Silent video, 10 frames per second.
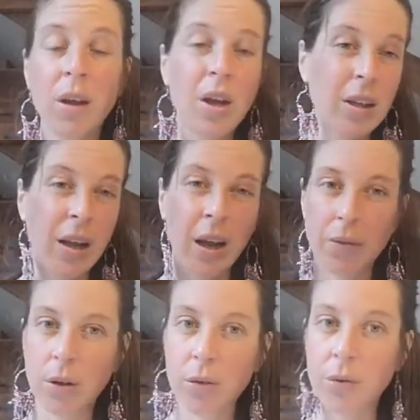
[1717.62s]
and then
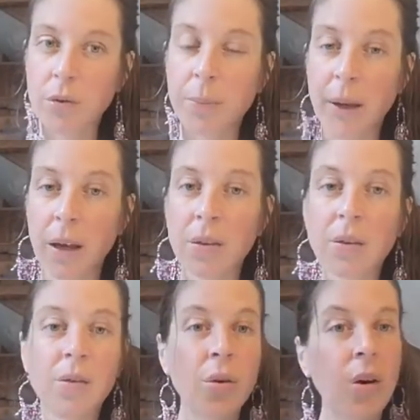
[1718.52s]
having lots of space.
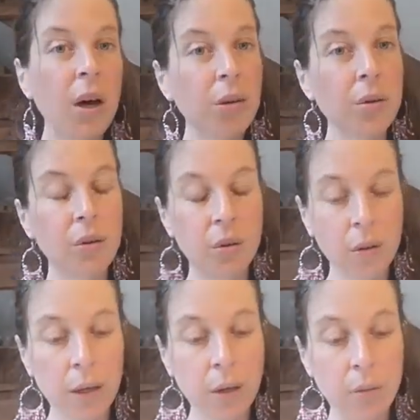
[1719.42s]
And so I could
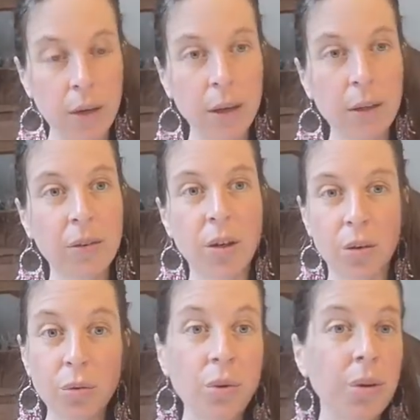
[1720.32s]
kind of like start
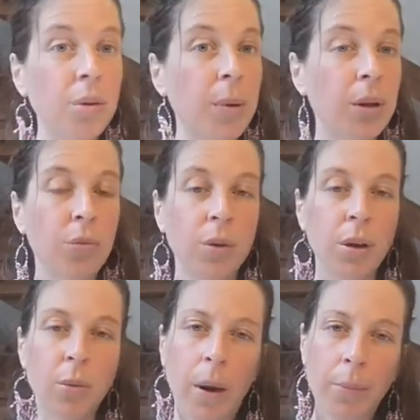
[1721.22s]
to learn about doing
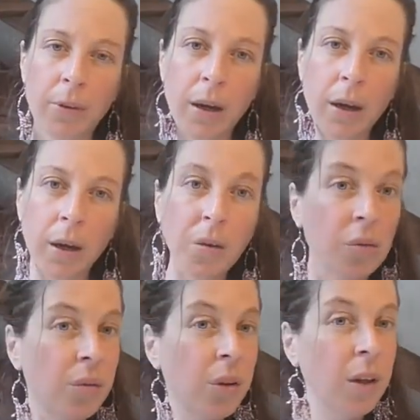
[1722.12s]
a website
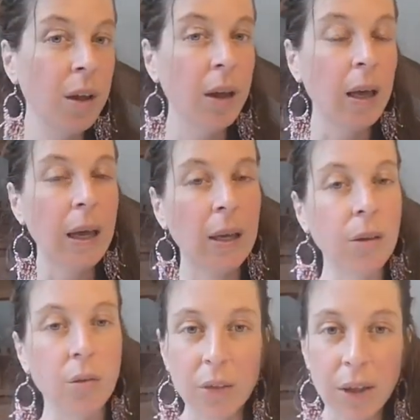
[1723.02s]
and
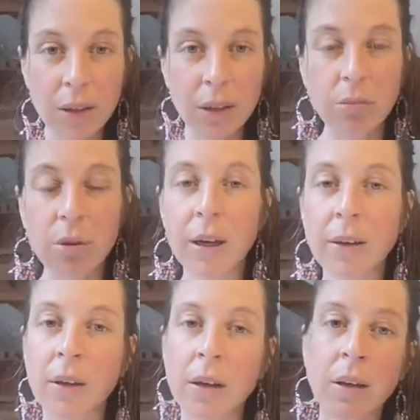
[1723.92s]
and starting
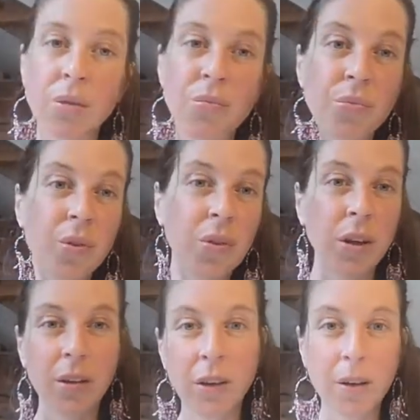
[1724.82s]
writing and
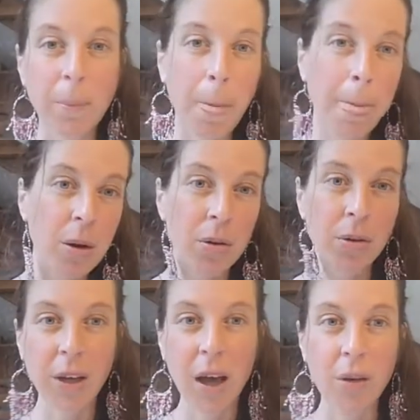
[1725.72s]
starting
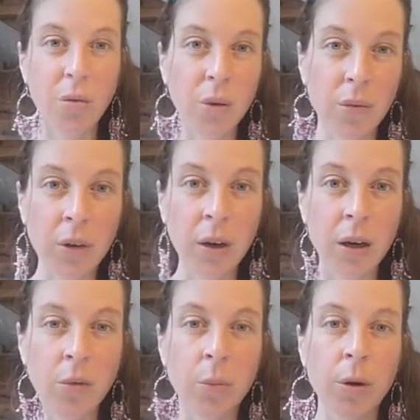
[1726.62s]
learning how to
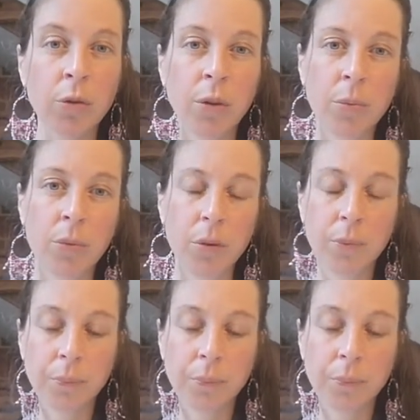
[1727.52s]
advertise workshops.